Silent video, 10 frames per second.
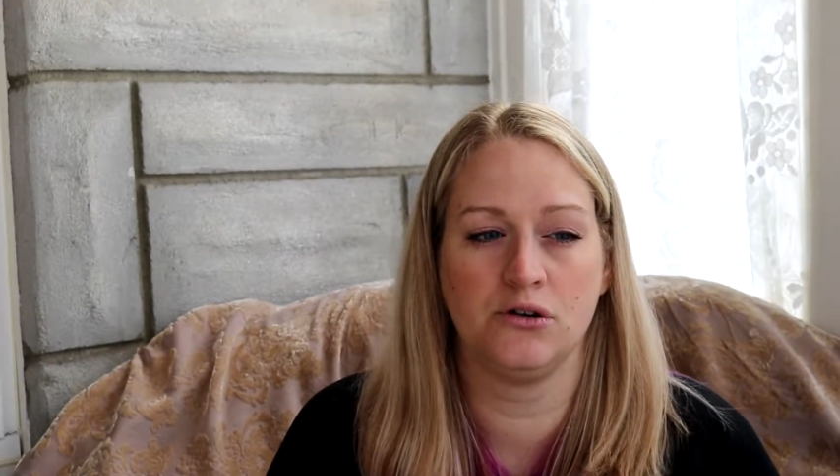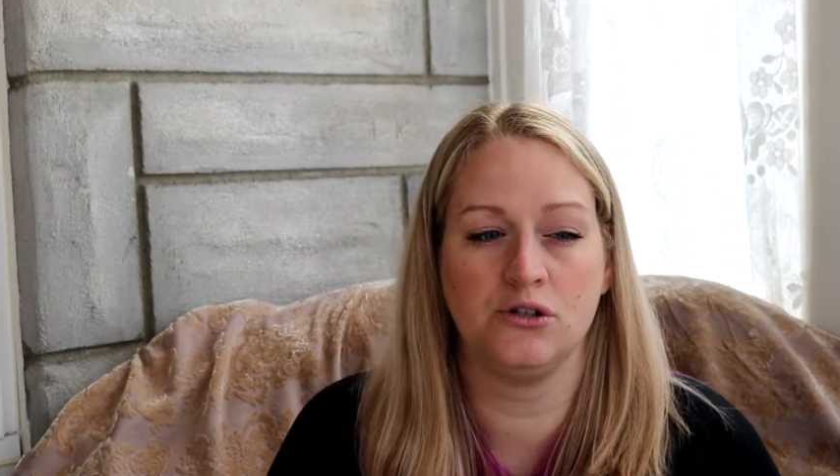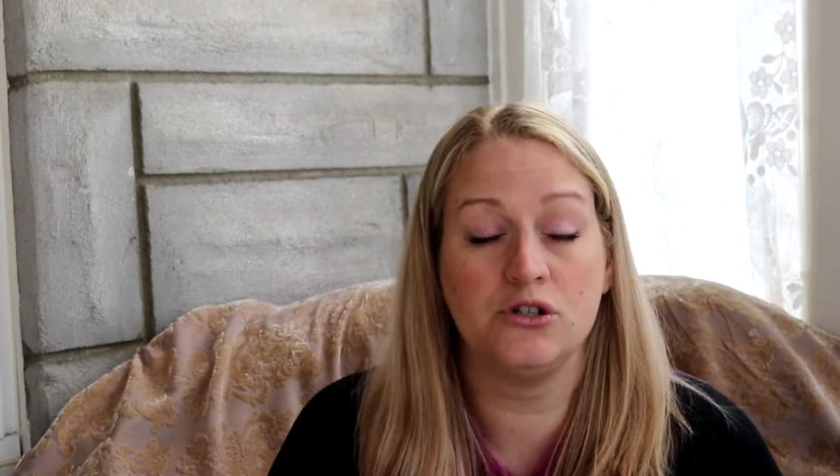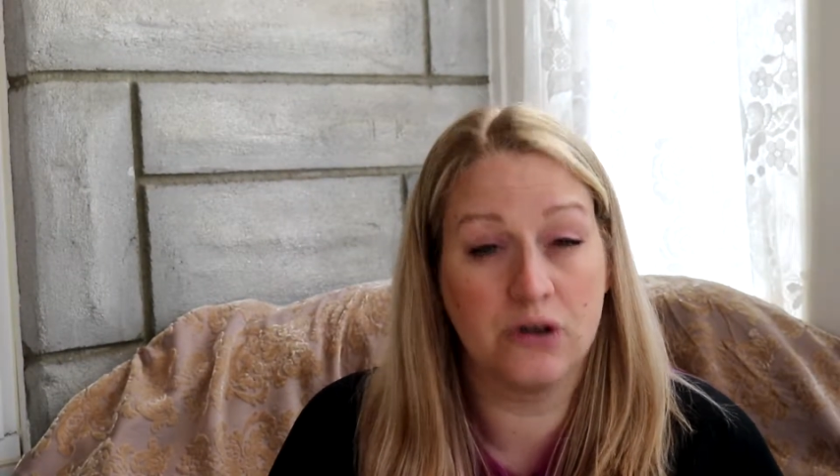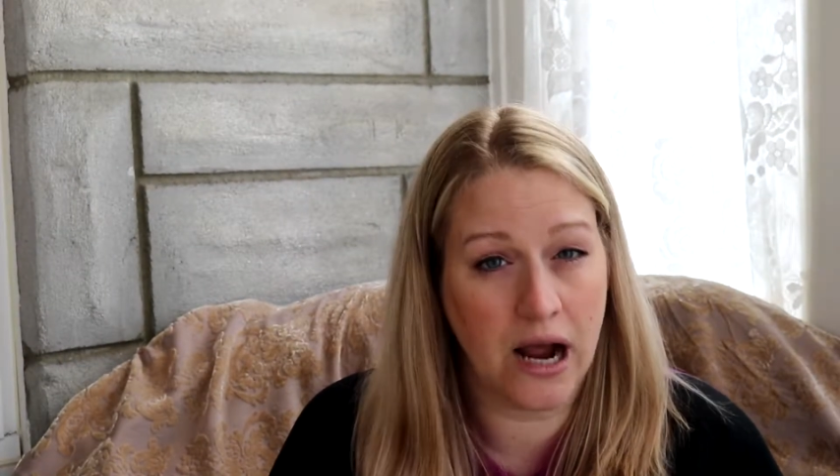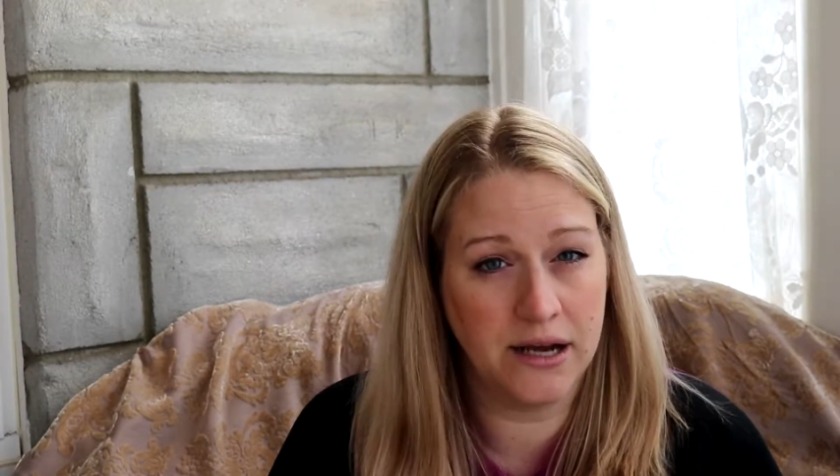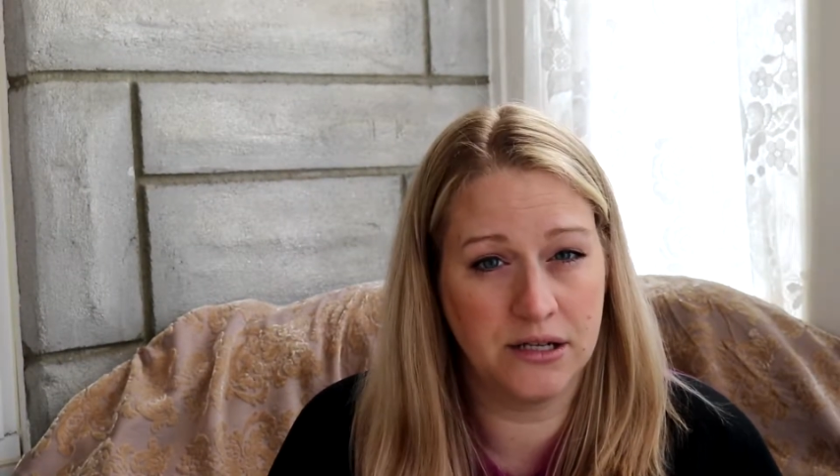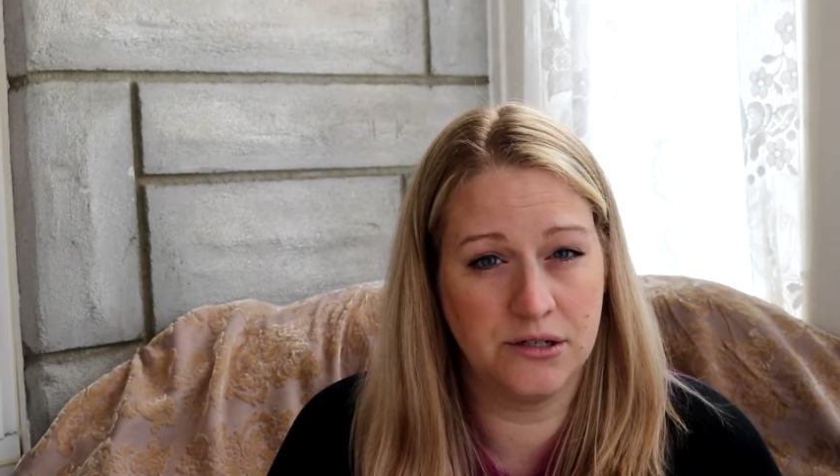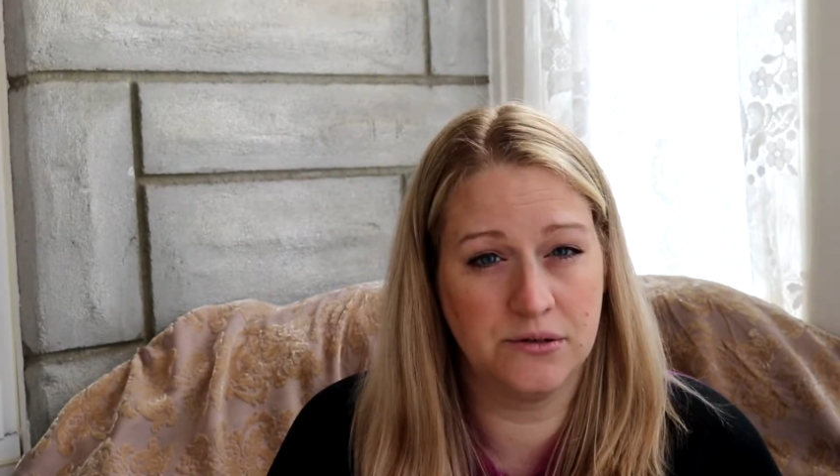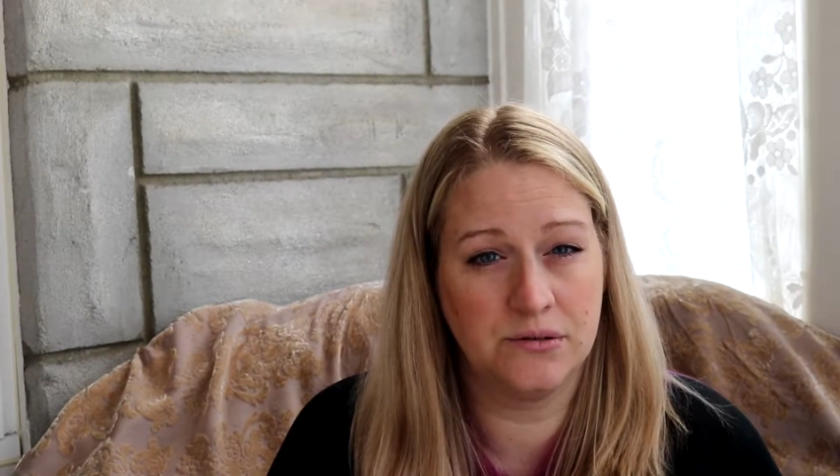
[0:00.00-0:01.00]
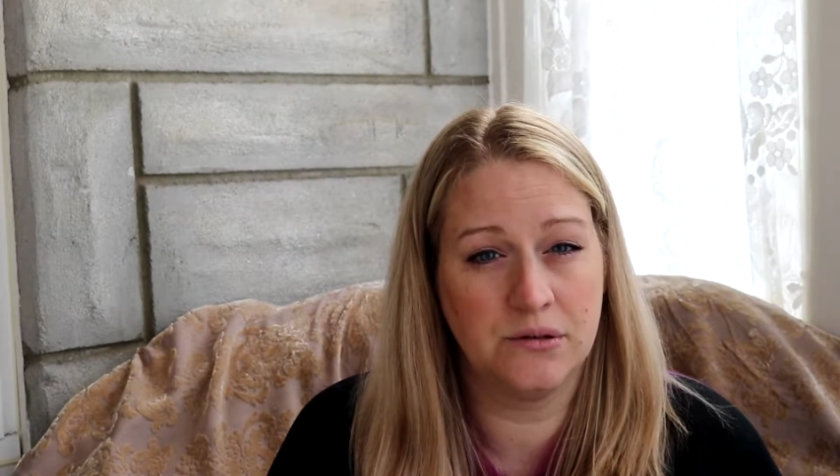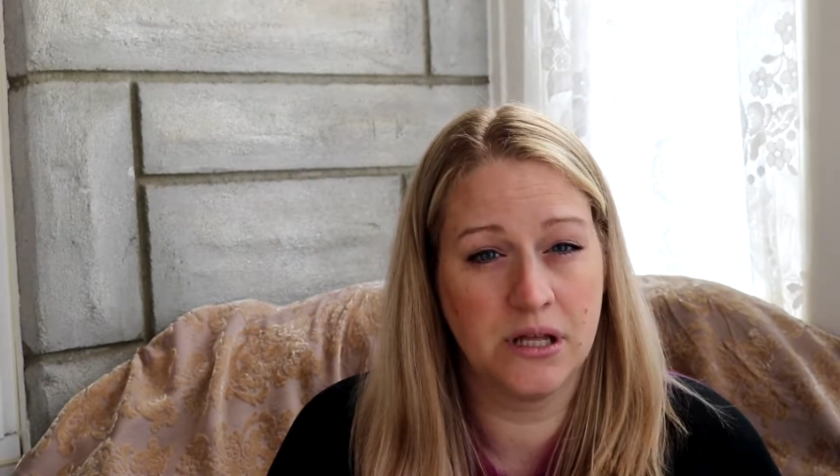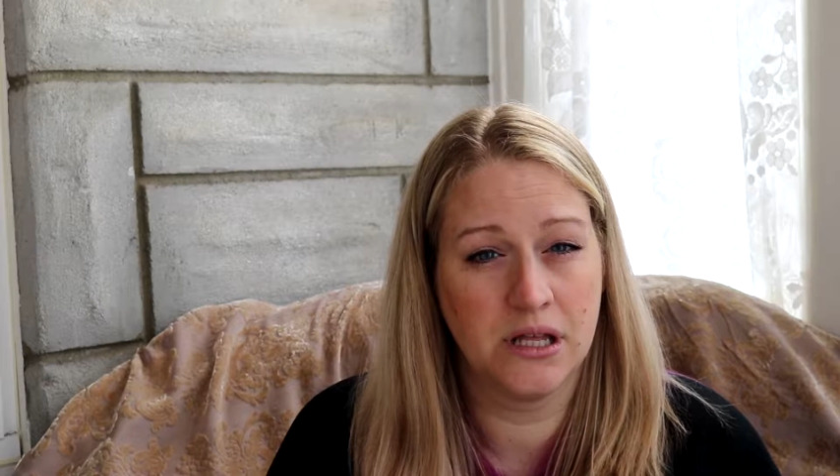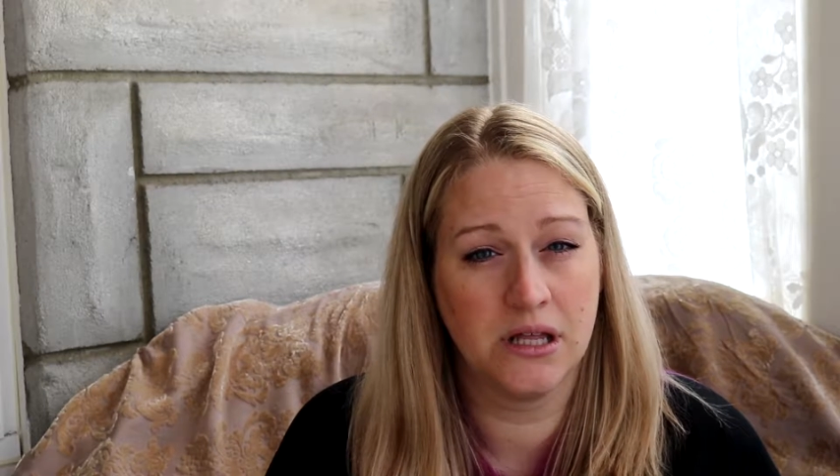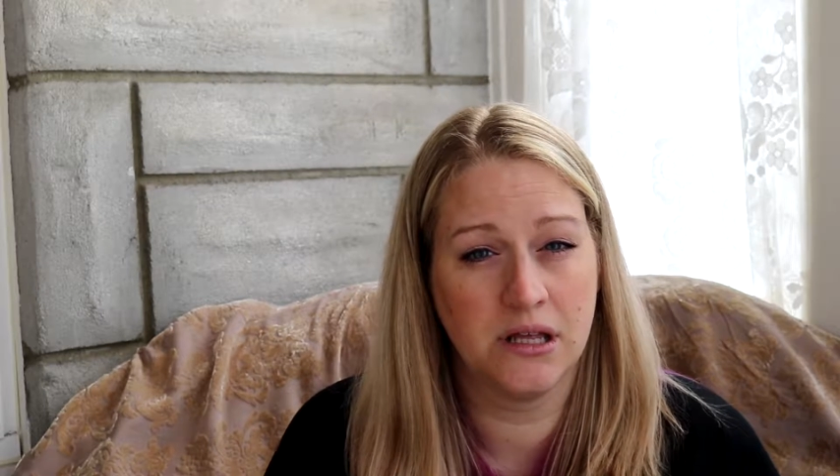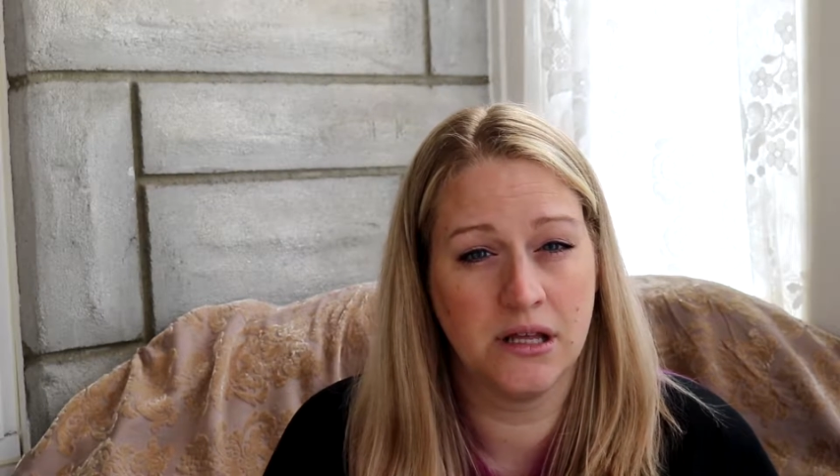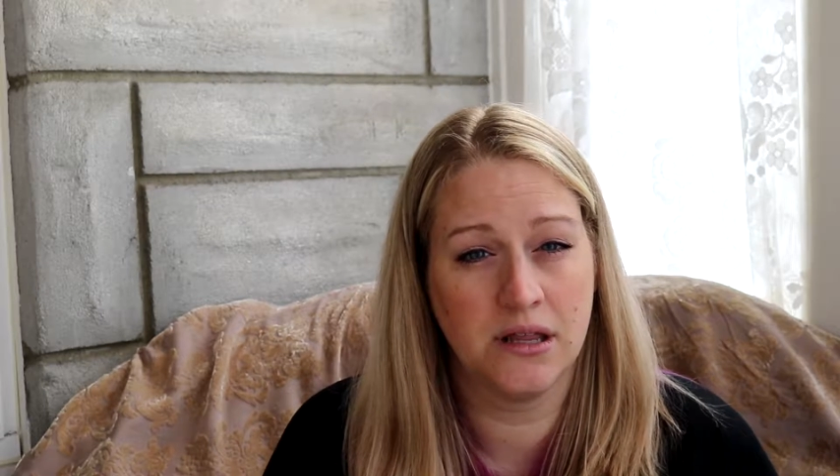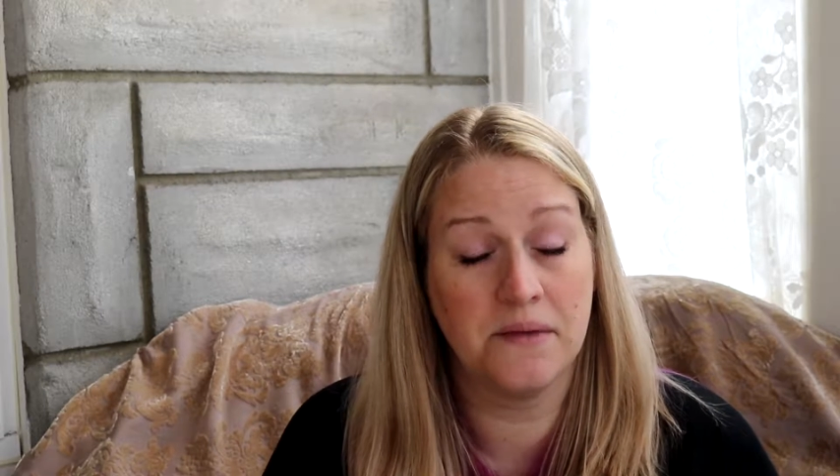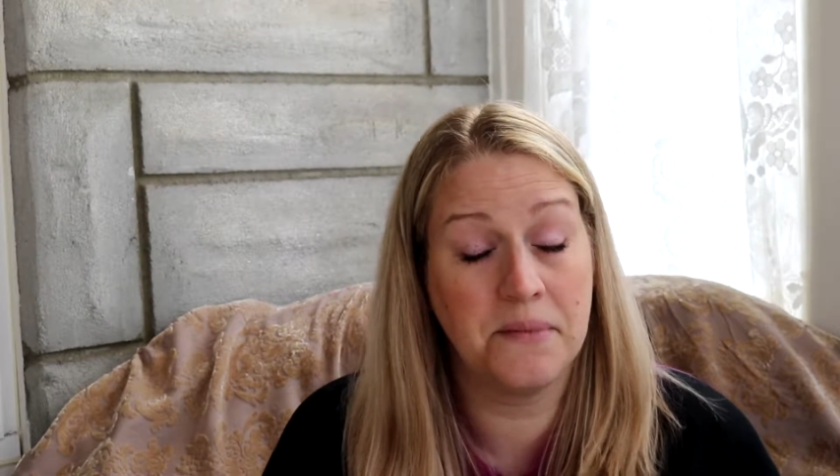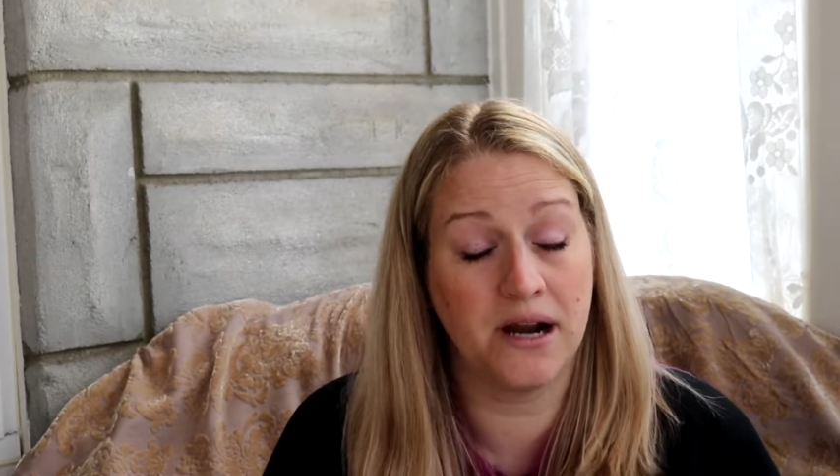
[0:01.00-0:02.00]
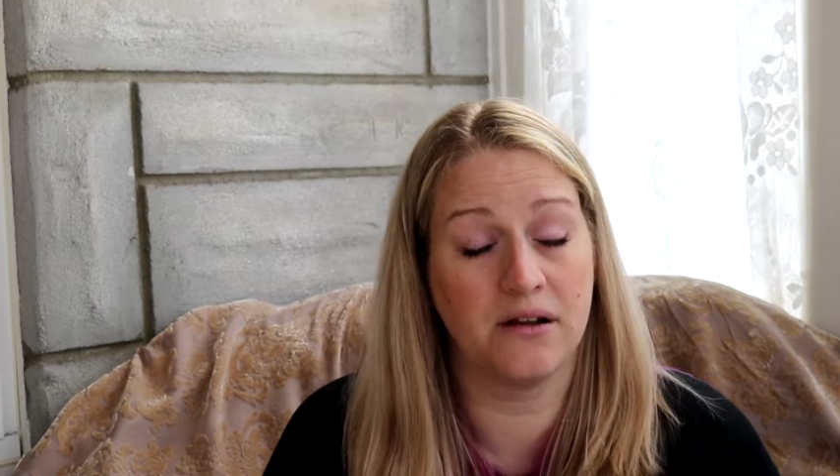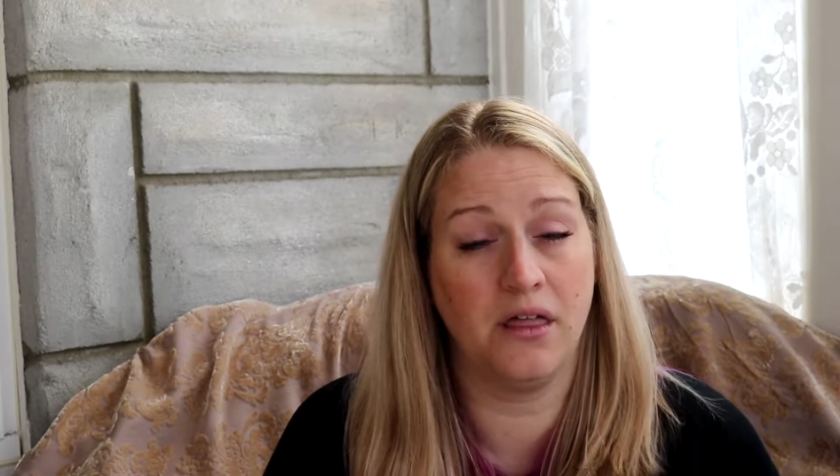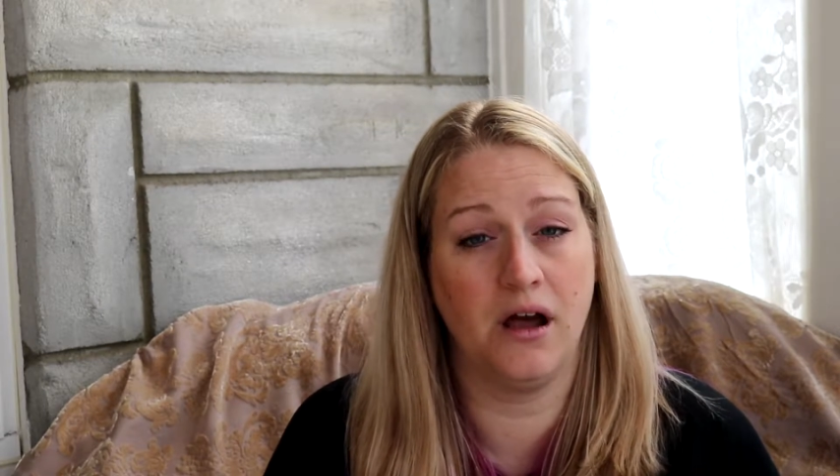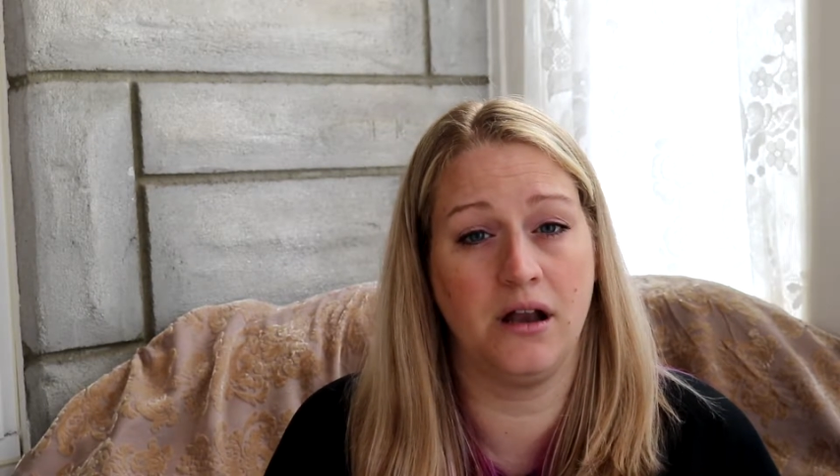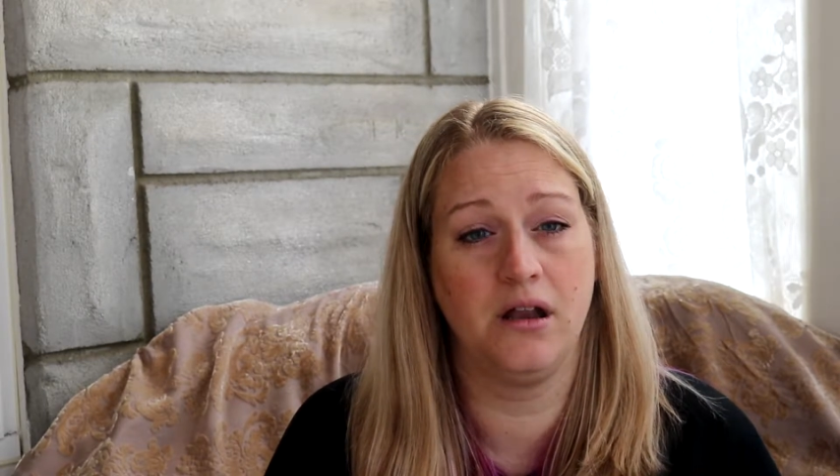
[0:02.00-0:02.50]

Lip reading: try to do the marathon